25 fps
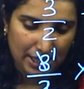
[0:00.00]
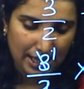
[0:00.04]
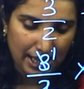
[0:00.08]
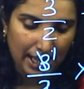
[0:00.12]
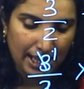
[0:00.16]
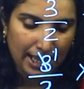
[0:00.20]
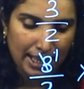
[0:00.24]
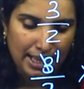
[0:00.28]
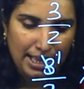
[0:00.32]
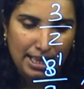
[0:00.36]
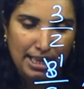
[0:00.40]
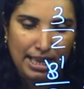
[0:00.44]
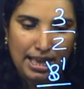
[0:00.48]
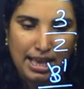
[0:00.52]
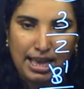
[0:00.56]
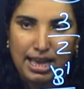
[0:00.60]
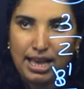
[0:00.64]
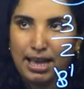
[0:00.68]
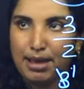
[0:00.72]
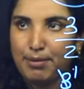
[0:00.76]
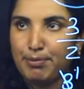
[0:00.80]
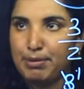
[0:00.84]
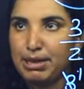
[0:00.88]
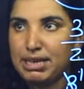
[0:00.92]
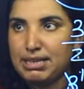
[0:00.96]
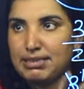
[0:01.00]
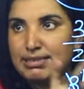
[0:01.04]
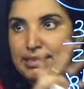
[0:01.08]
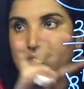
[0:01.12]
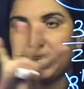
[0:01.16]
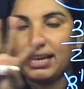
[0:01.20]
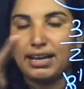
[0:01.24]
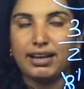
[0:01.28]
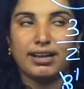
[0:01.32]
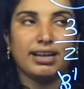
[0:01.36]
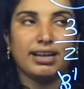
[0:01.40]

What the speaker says: Now, we have to do the